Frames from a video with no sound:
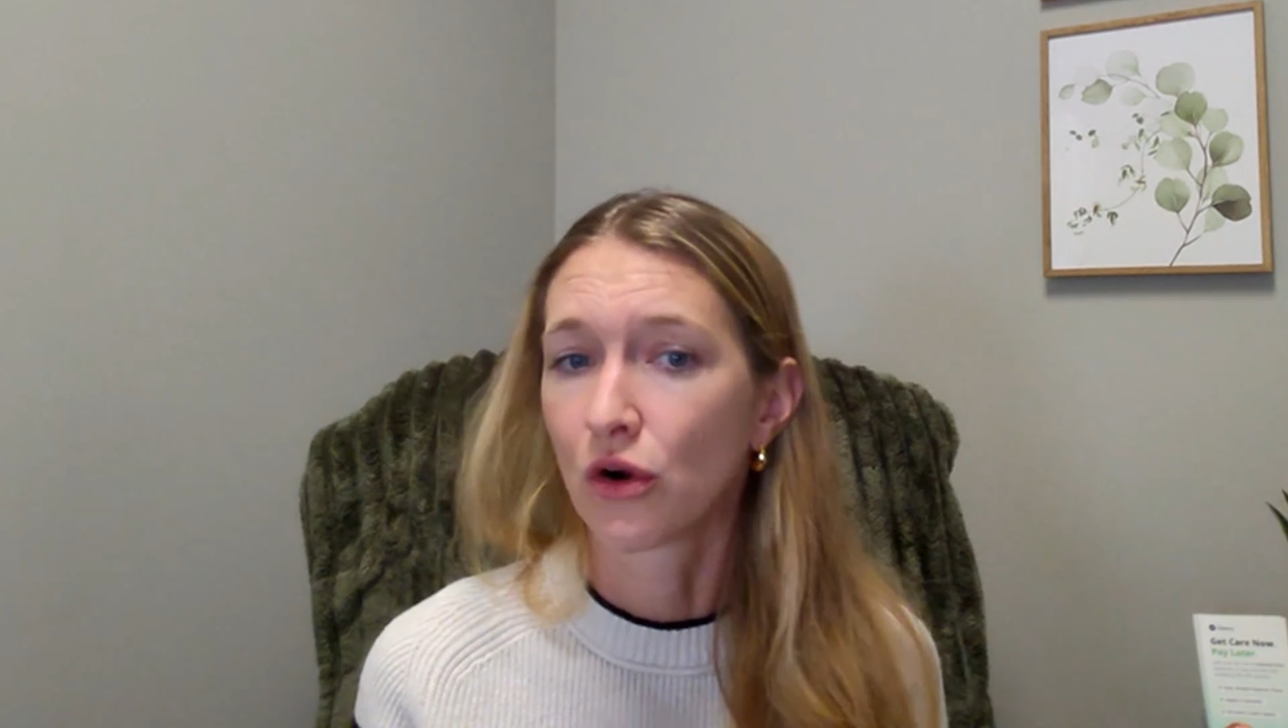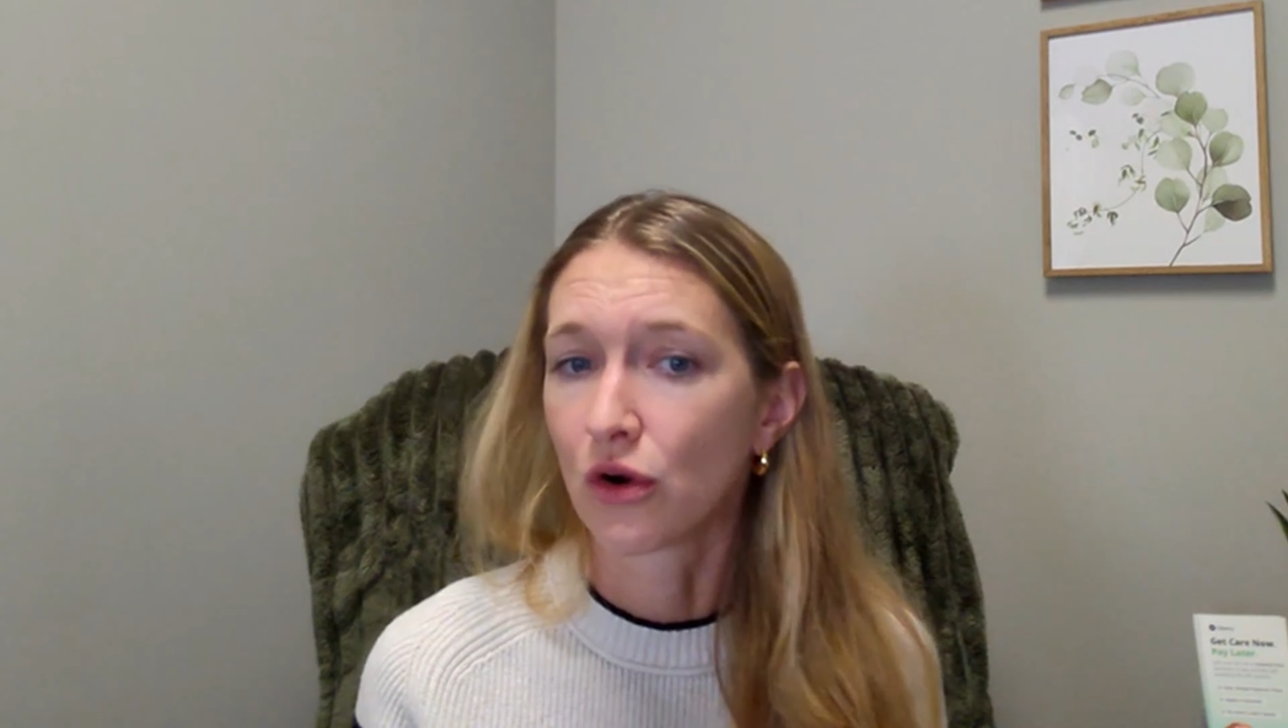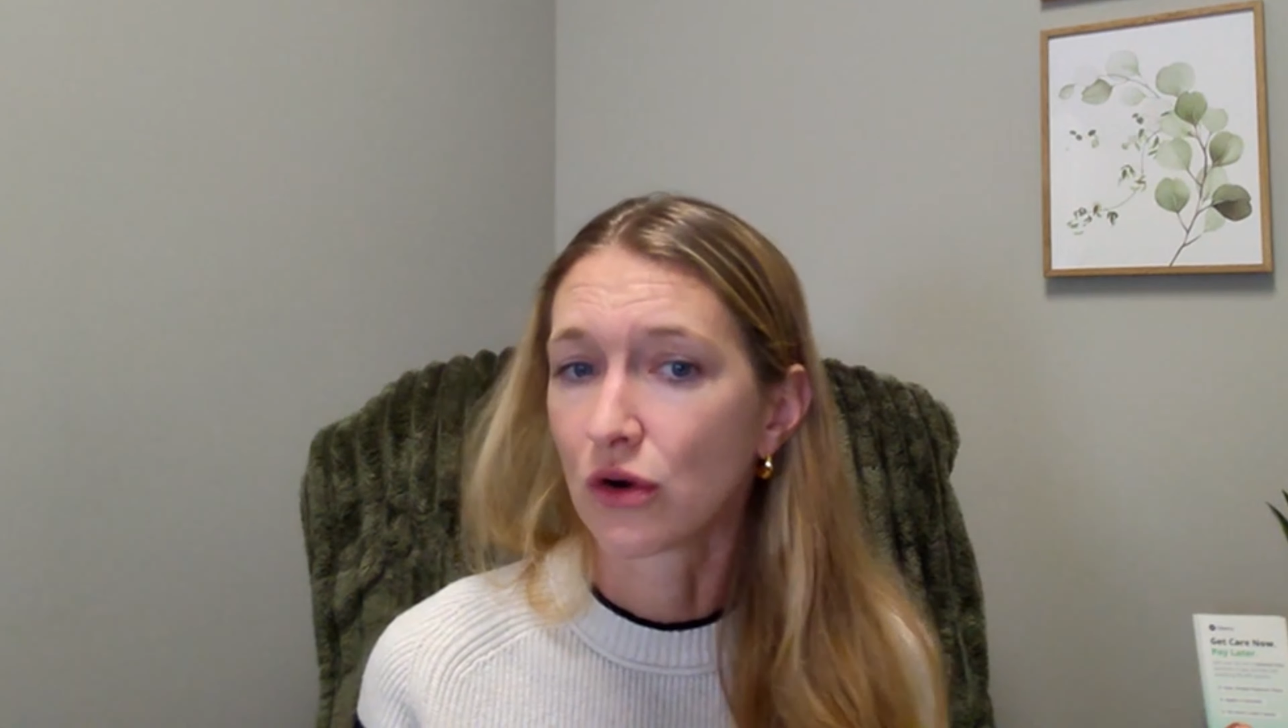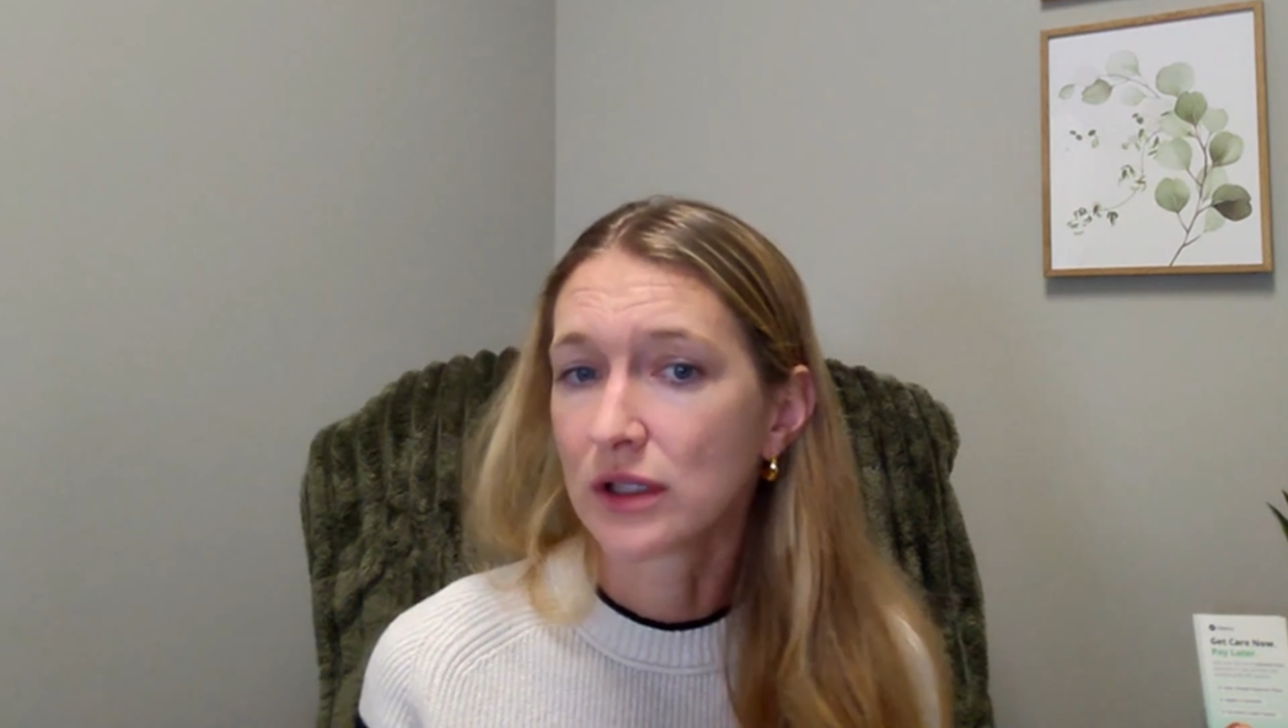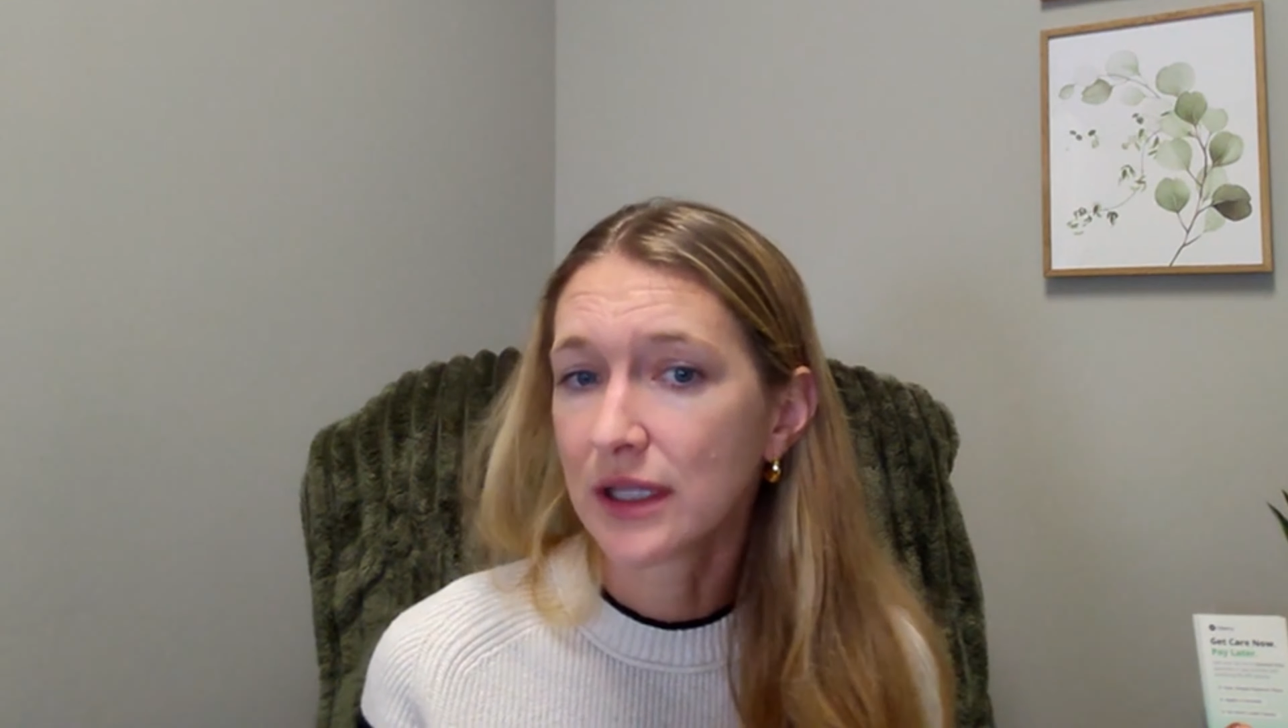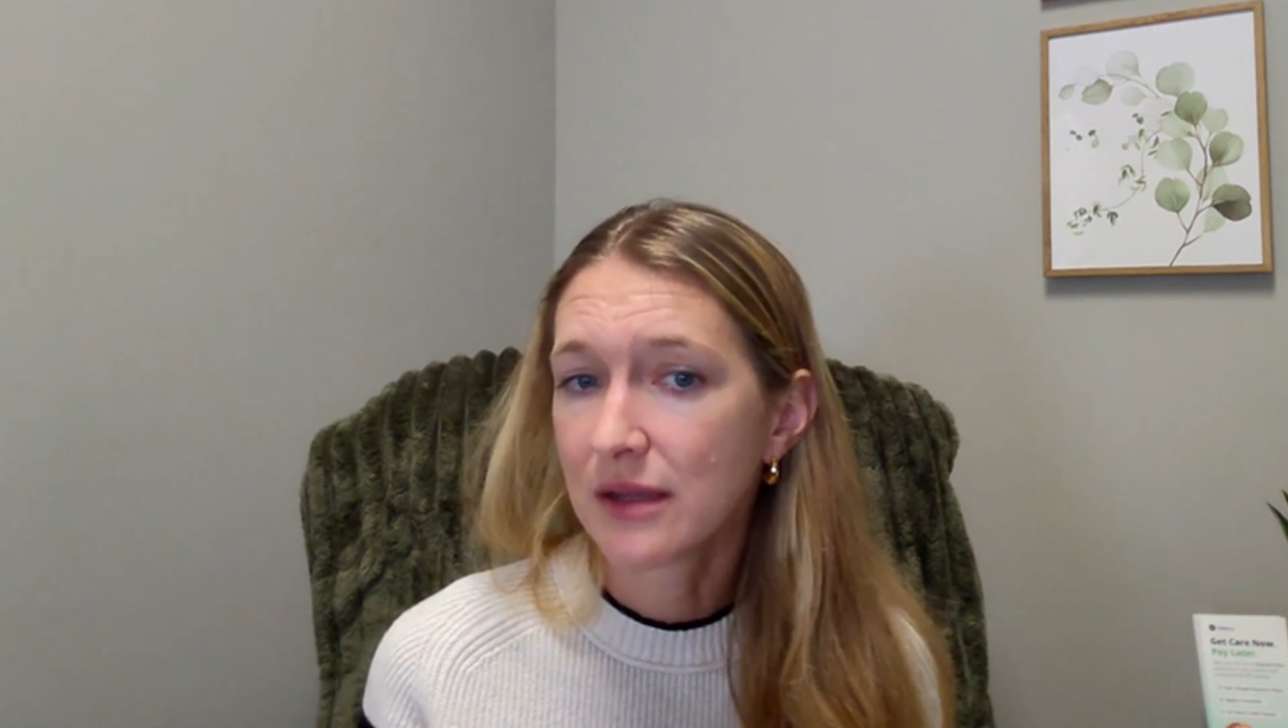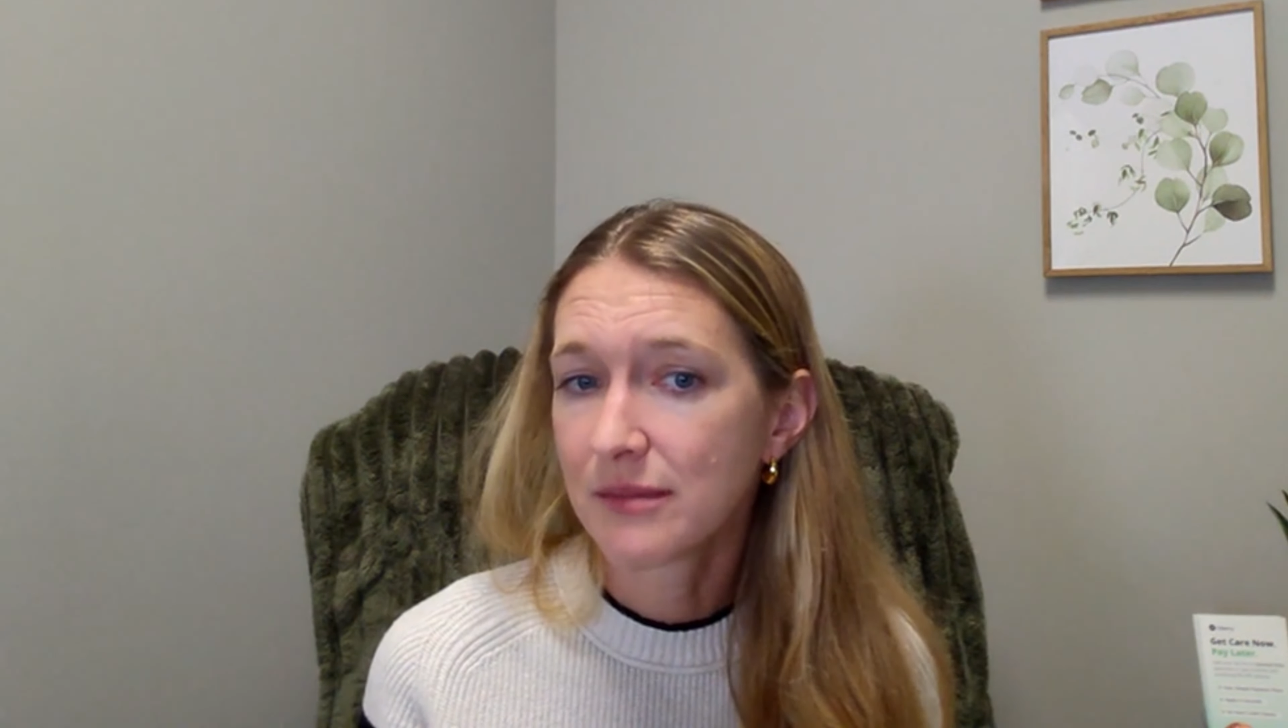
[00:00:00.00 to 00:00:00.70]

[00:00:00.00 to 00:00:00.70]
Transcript: early